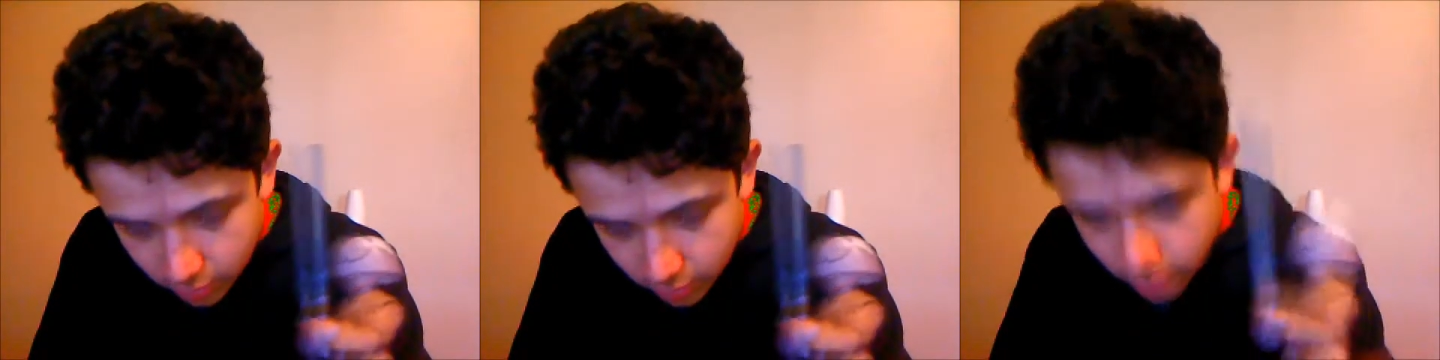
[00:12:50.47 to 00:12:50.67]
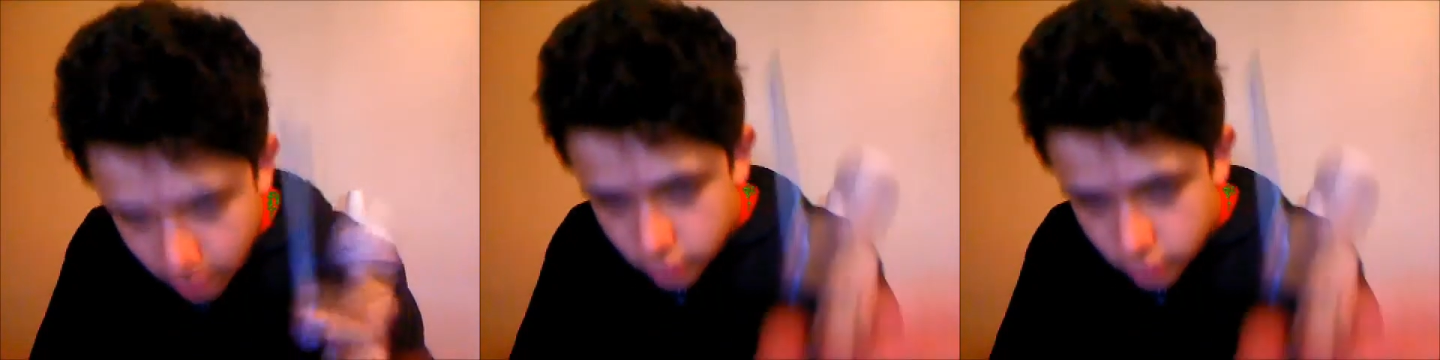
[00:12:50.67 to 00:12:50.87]

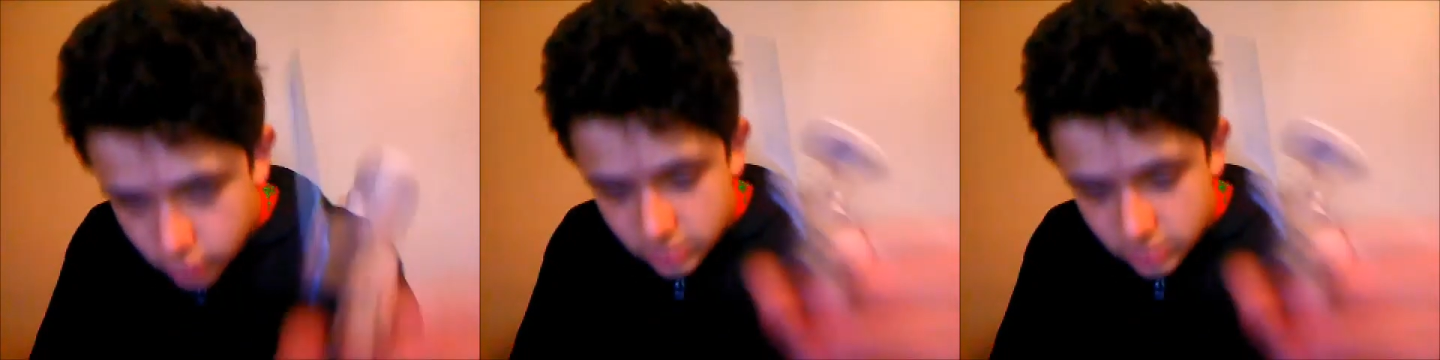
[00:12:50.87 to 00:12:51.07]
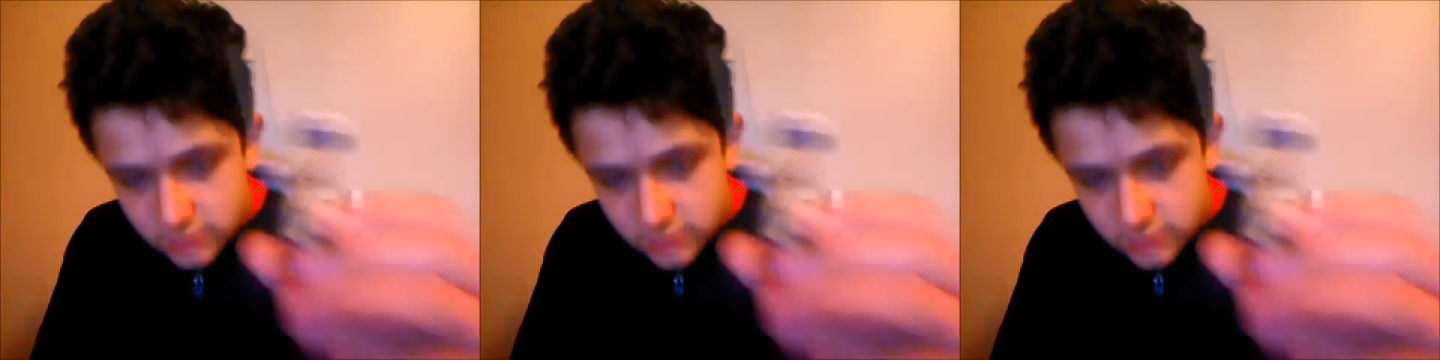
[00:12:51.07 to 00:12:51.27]
So this
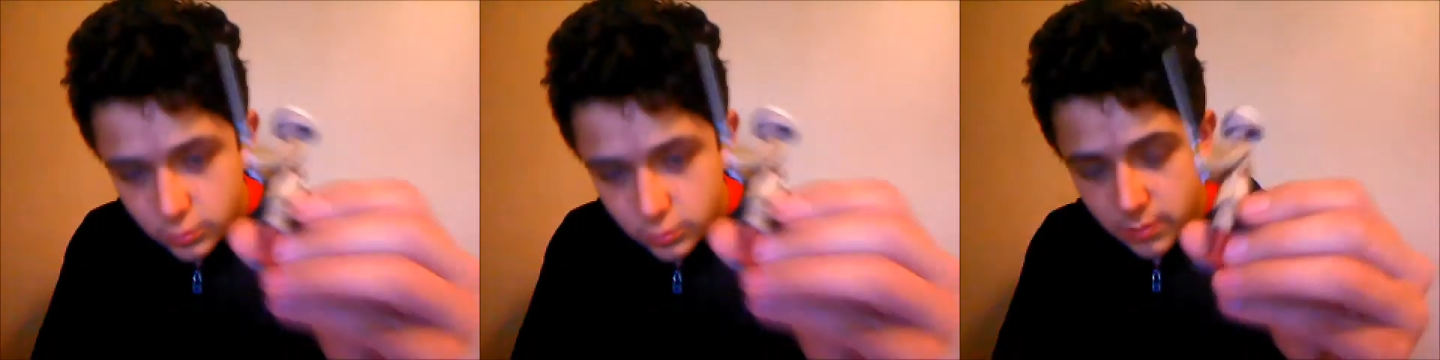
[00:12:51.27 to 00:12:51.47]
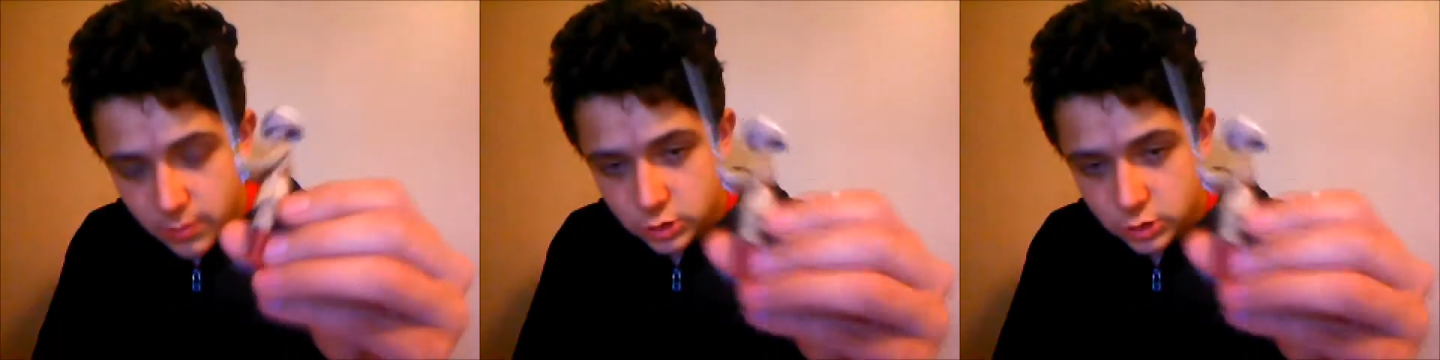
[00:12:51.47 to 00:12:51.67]
is pretty
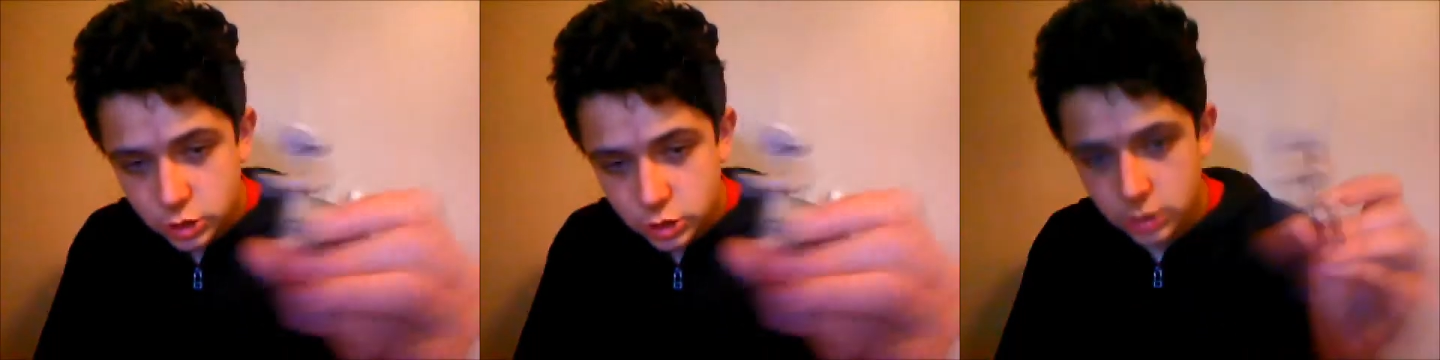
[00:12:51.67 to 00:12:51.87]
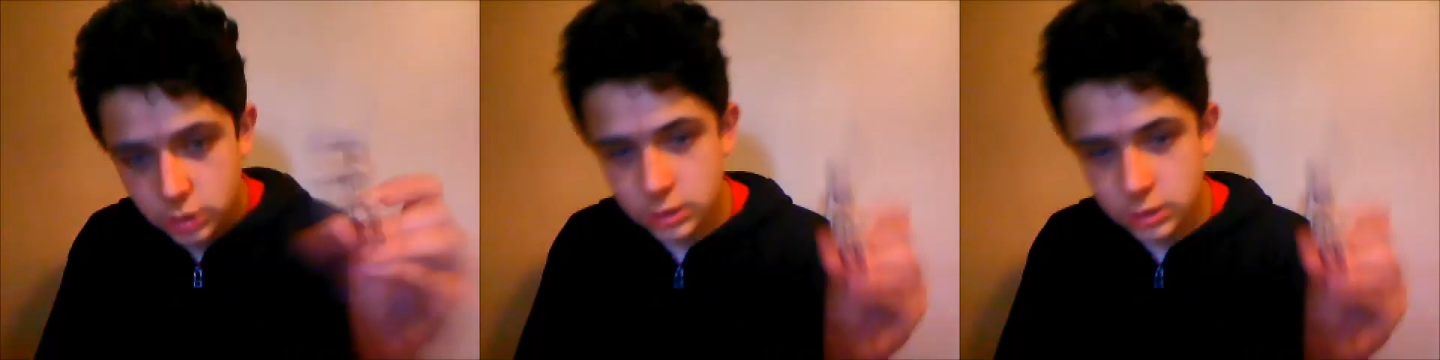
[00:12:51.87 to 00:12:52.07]
much
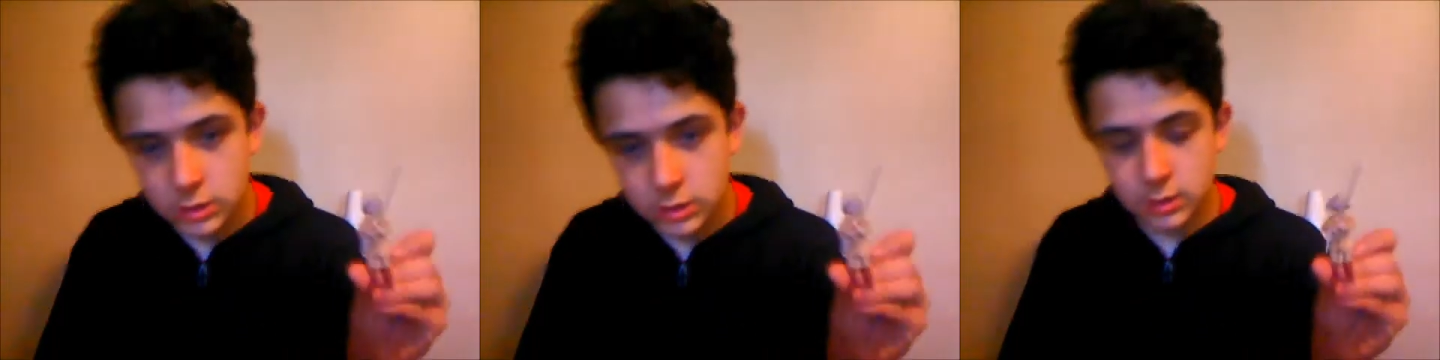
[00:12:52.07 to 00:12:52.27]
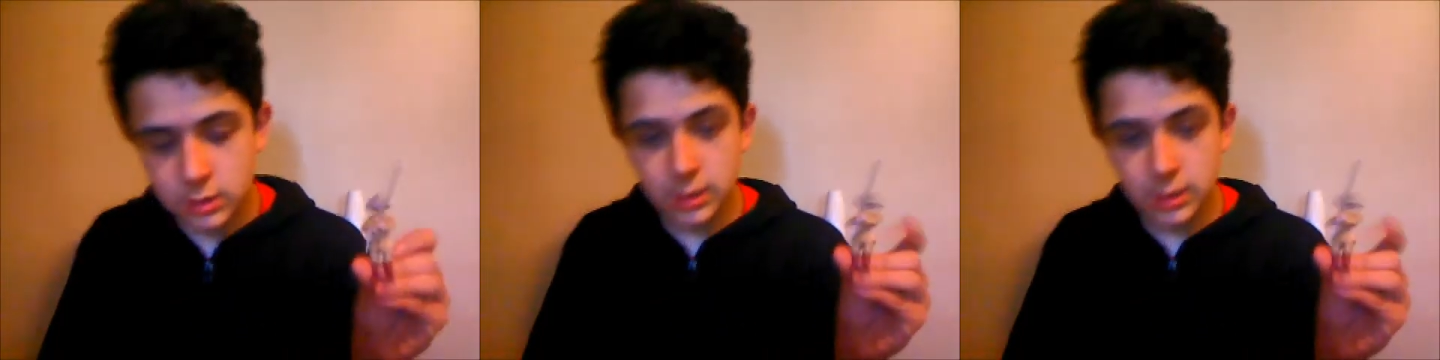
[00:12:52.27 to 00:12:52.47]

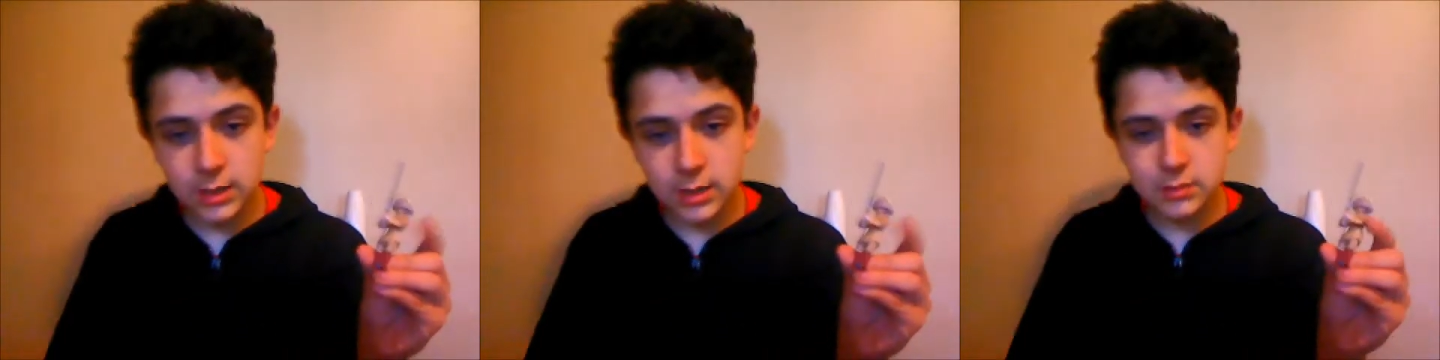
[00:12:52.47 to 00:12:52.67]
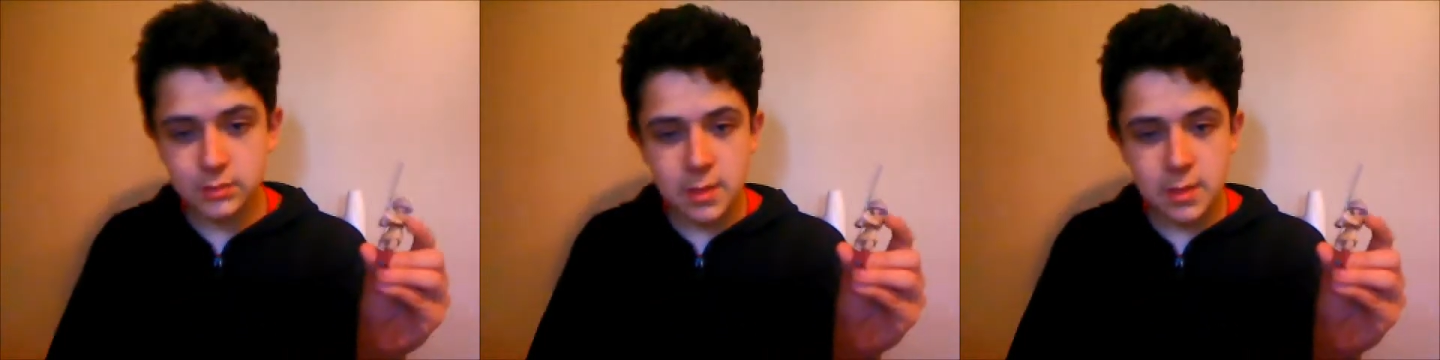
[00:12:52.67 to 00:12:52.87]
like an
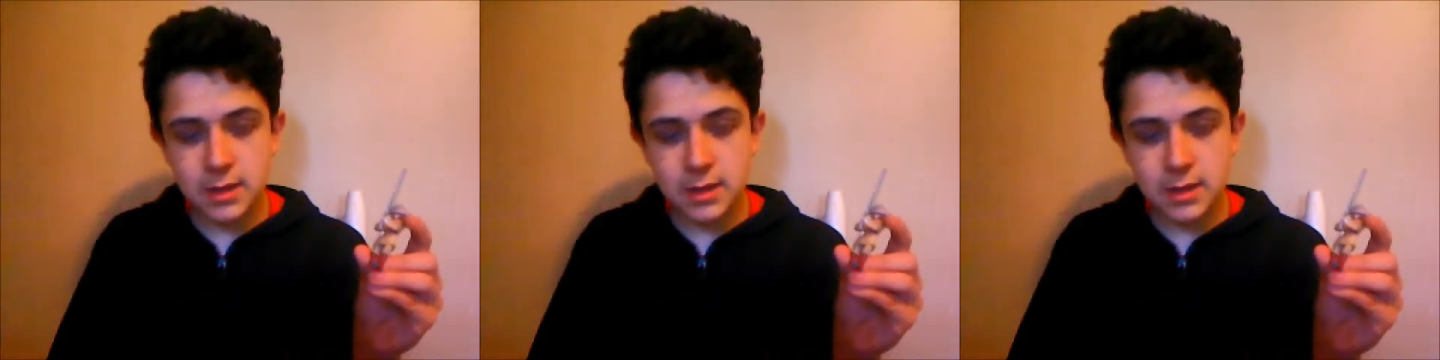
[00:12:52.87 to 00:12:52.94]
expanded